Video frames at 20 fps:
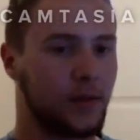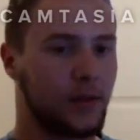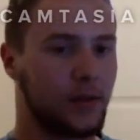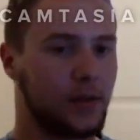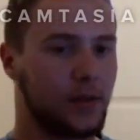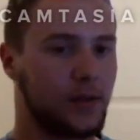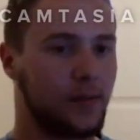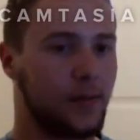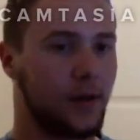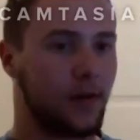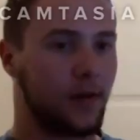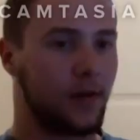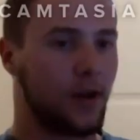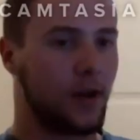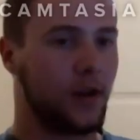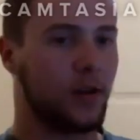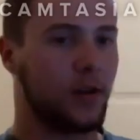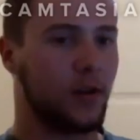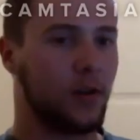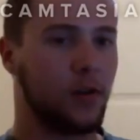
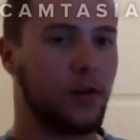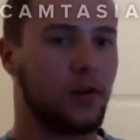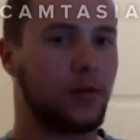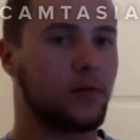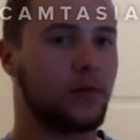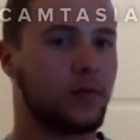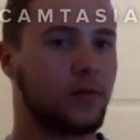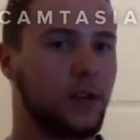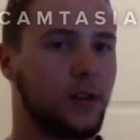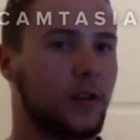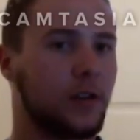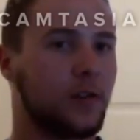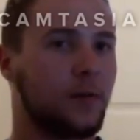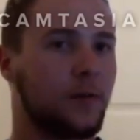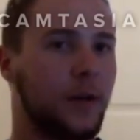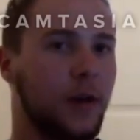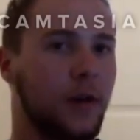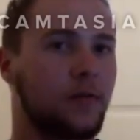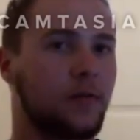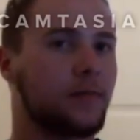All talked
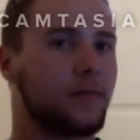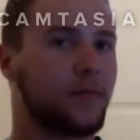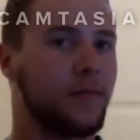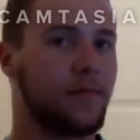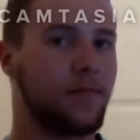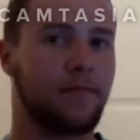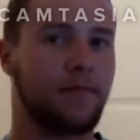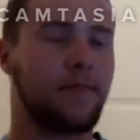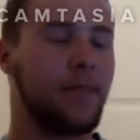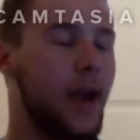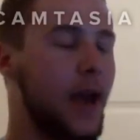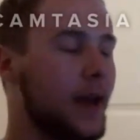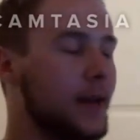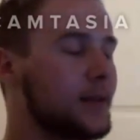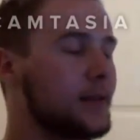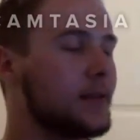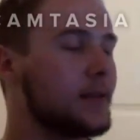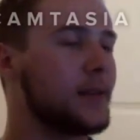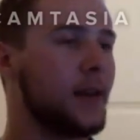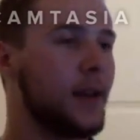about
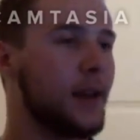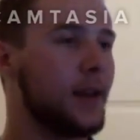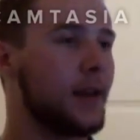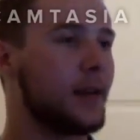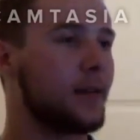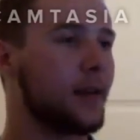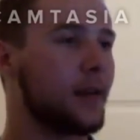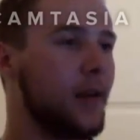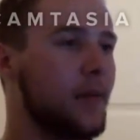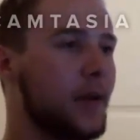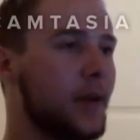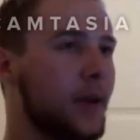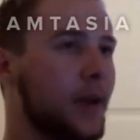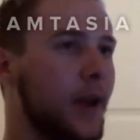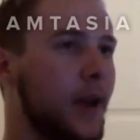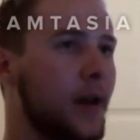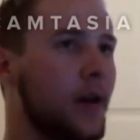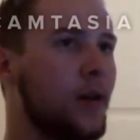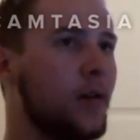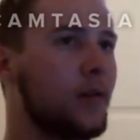passing and coming
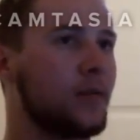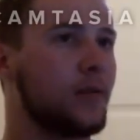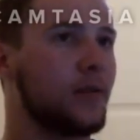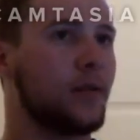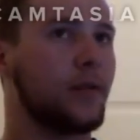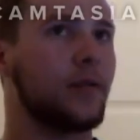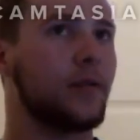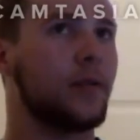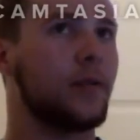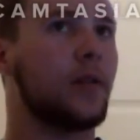out and